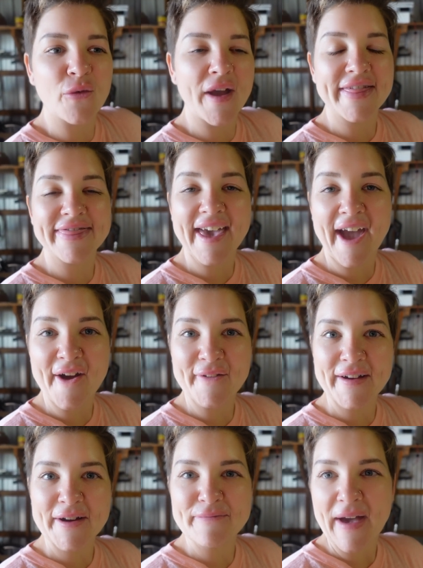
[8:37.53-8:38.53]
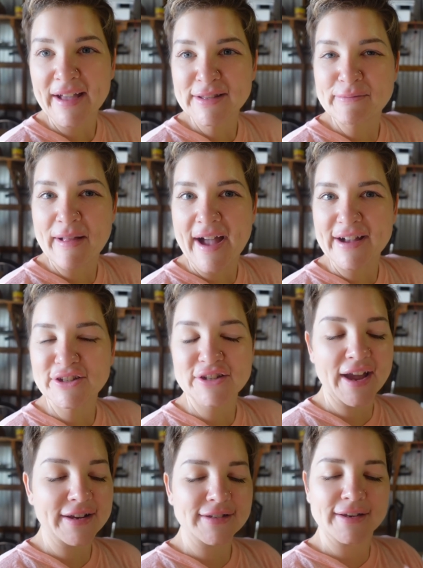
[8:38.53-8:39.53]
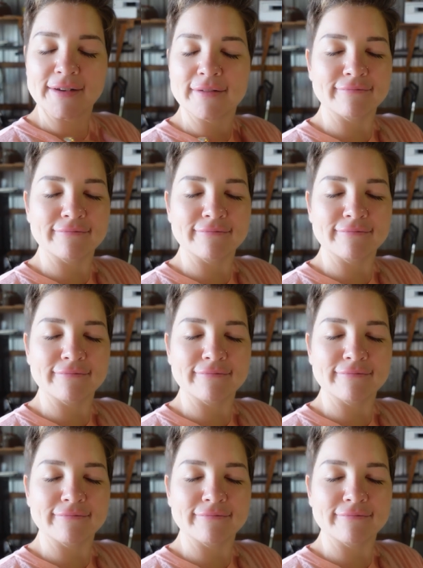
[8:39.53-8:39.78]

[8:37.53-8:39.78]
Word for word: With our backsplash. I did it